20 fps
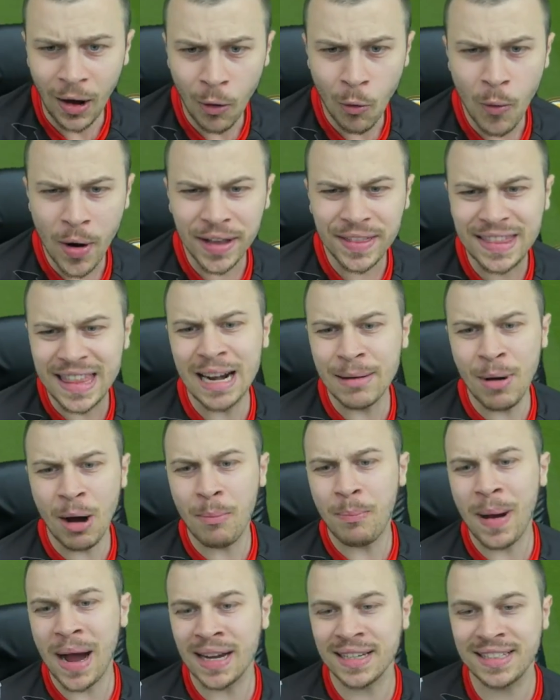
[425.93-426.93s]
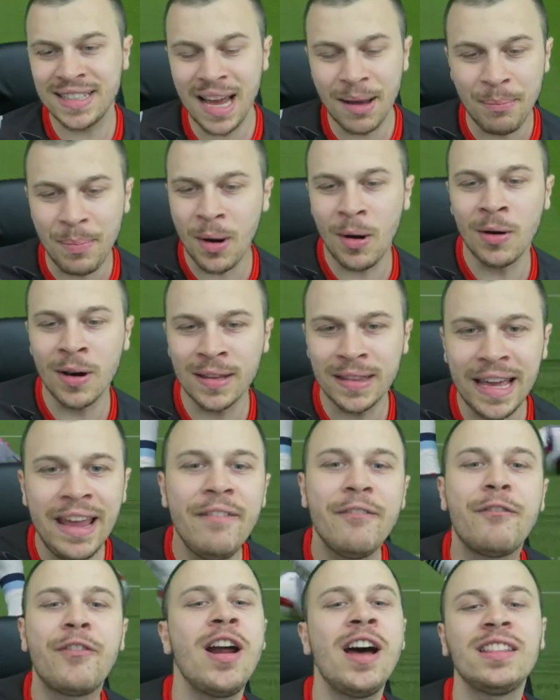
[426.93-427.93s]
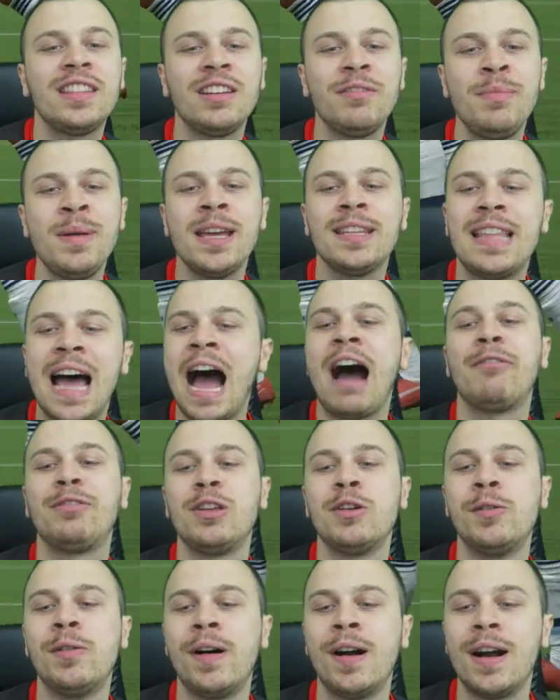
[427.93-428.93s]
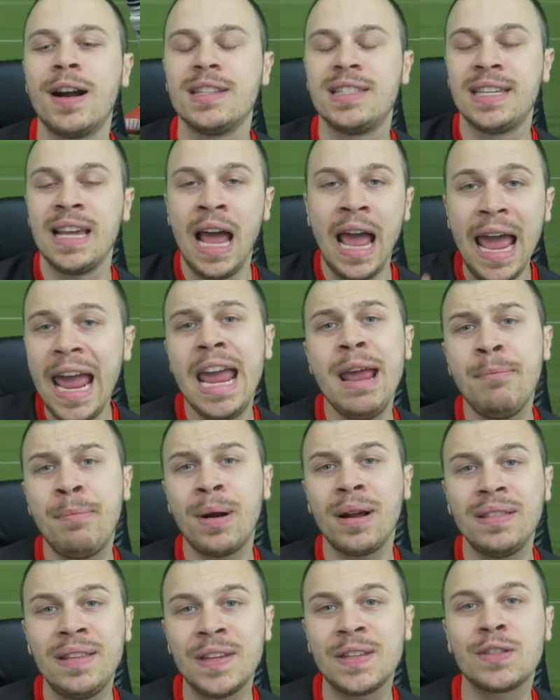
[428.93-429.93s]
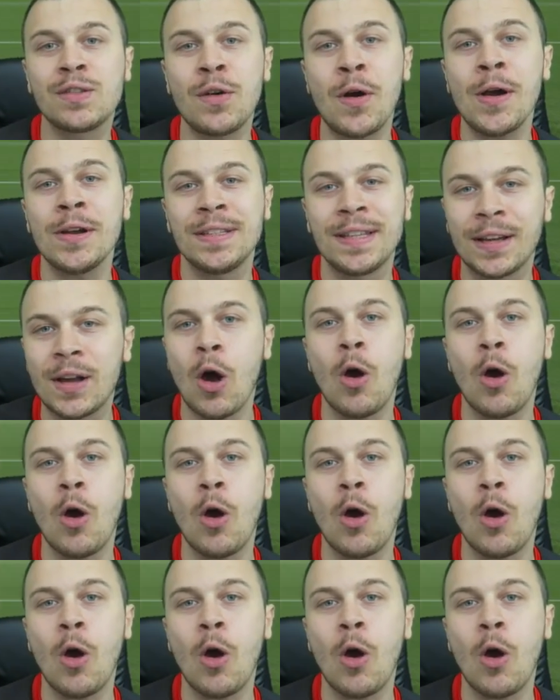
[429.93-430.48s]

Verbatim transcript: we dribble past the opponent in front of me and afterwards Ibra destroys the